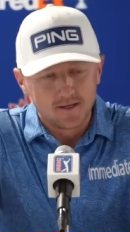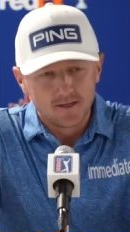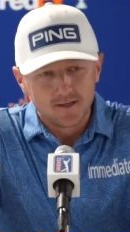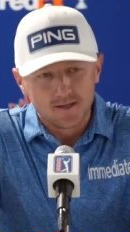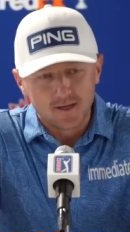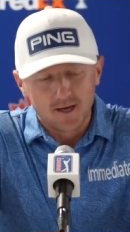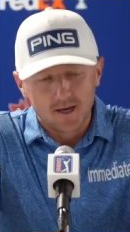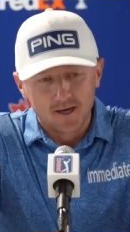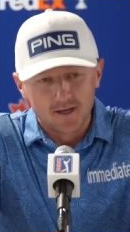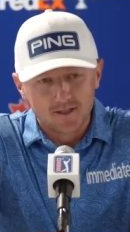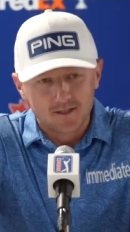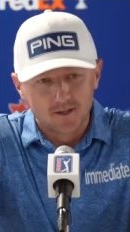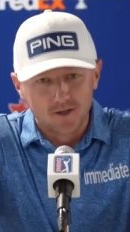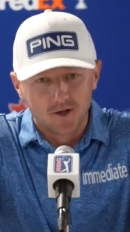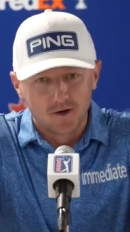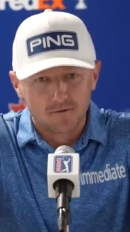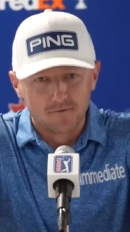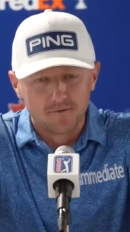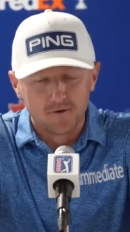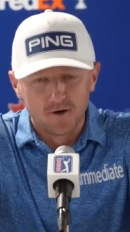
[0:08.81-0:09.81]
Yeah, it's a
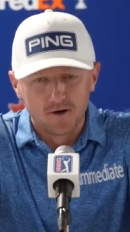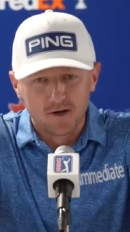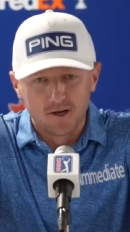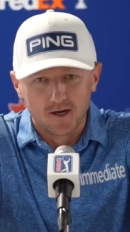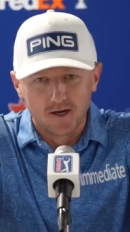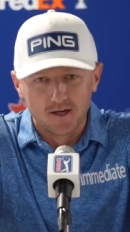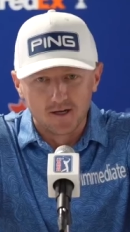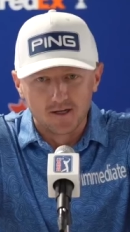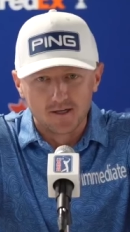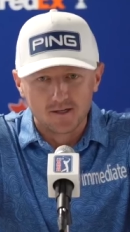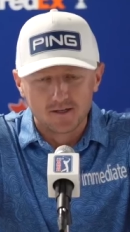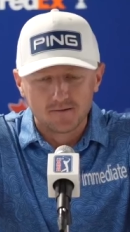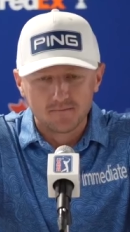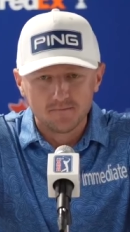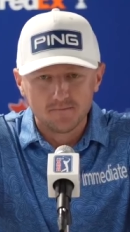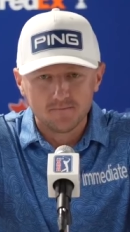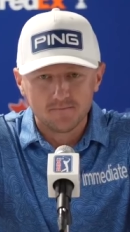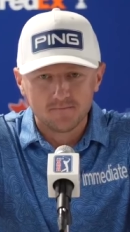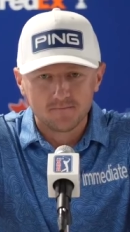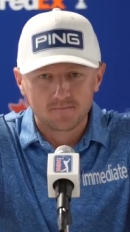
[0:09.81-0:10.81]
lot of fun.
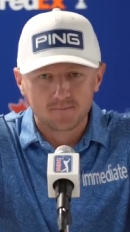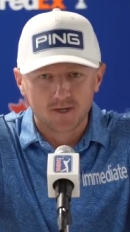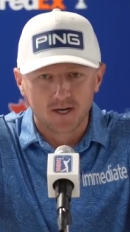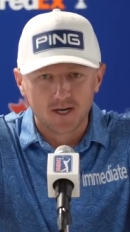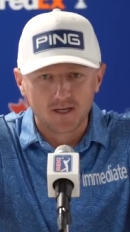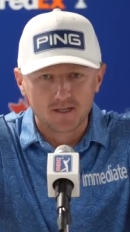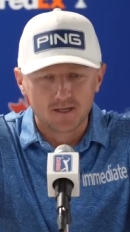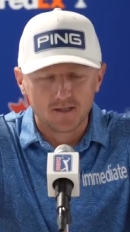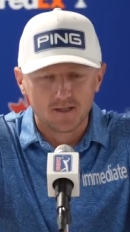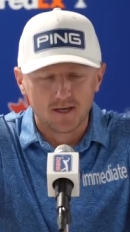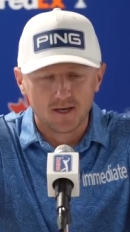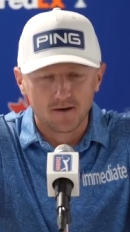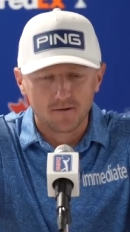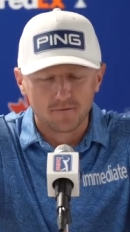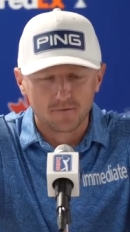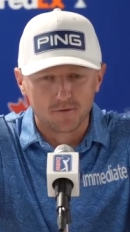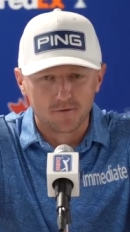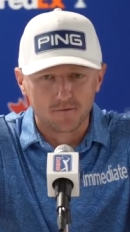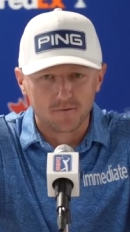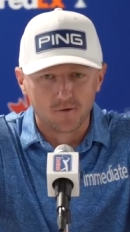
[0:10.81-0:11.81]
I did that
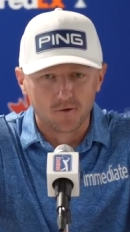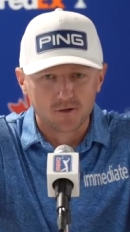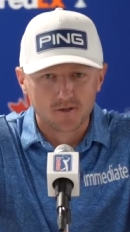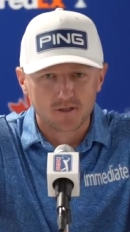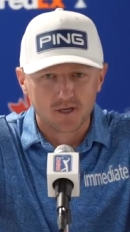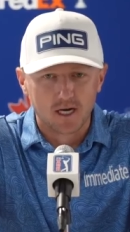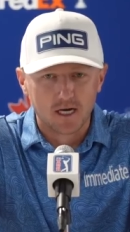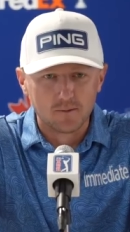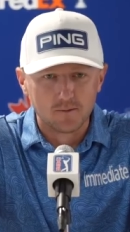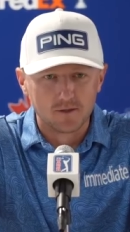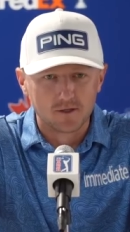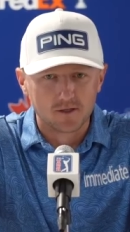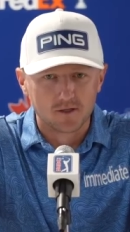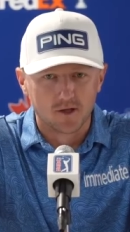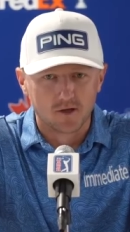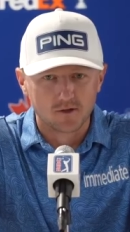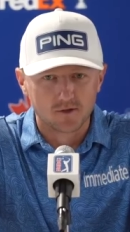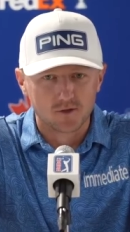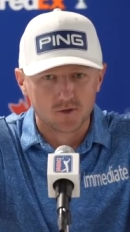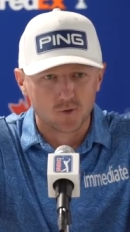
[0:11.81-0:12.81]
for the first time in
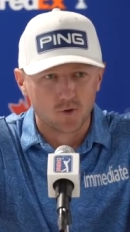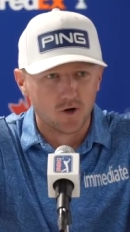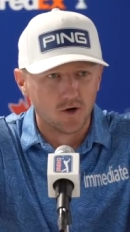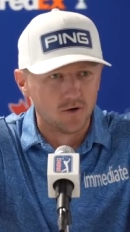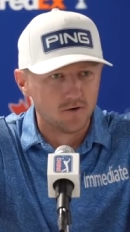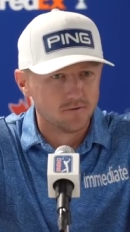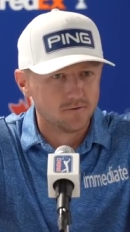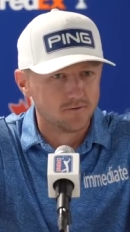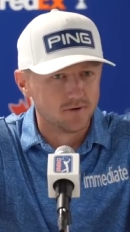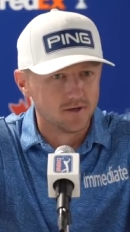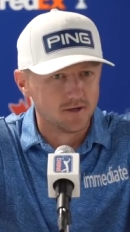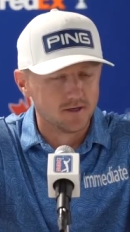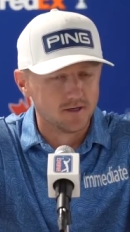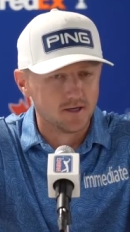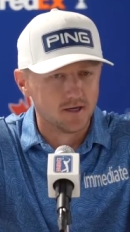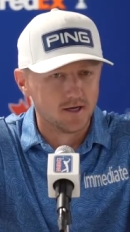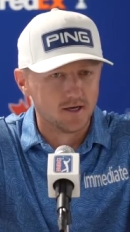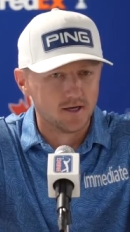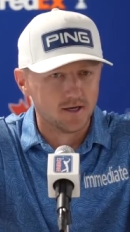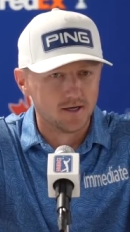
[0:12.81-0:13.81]
2012,
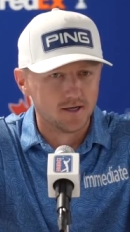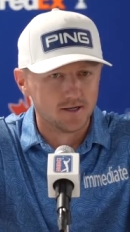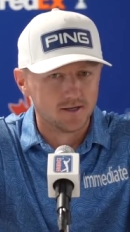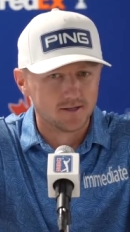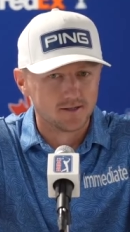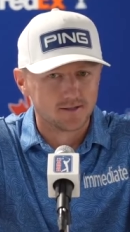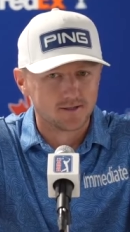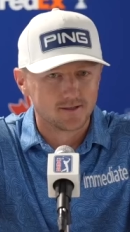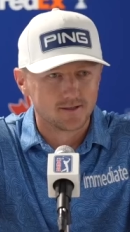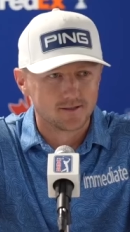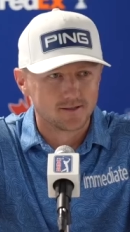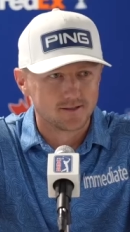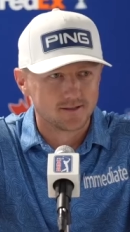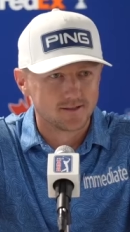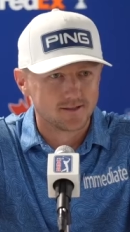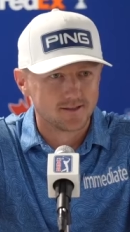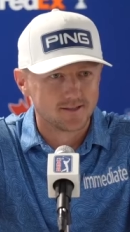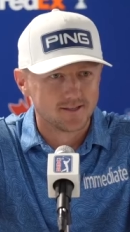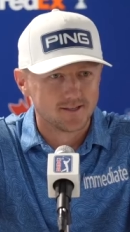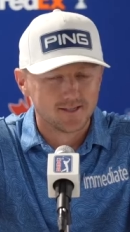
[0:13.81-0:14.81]
and
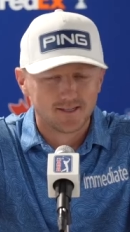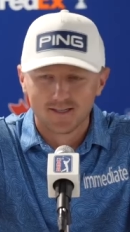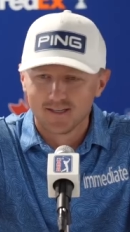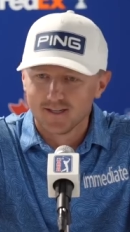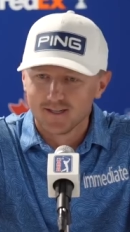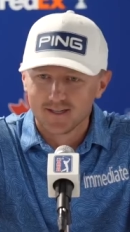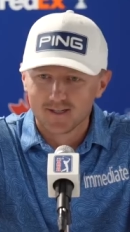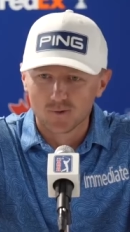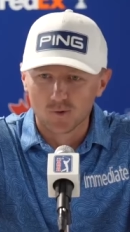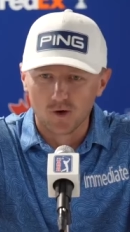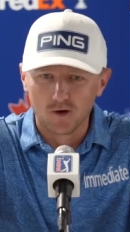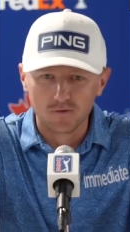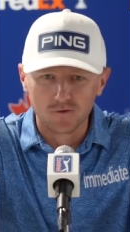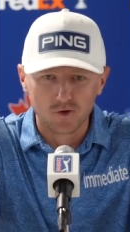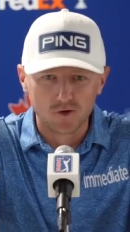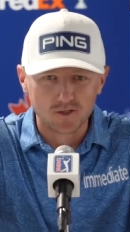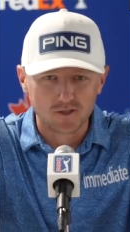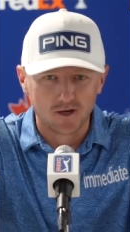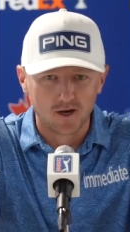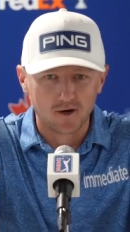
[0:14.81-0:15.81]
12
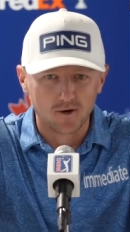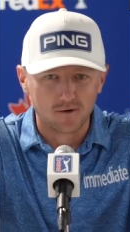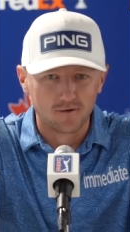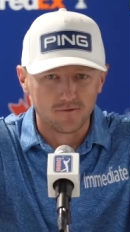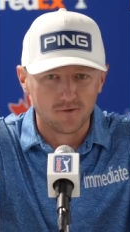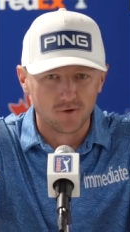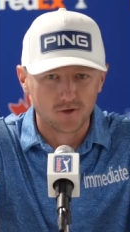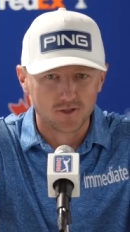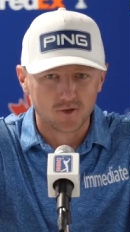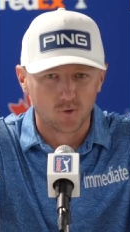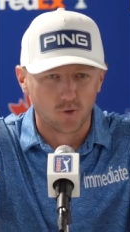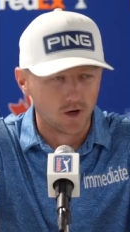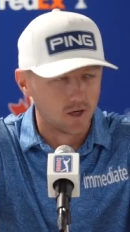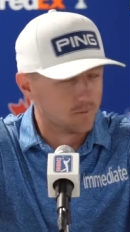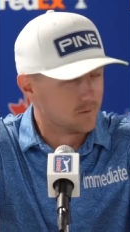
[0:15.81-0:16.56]
years later, it feels quite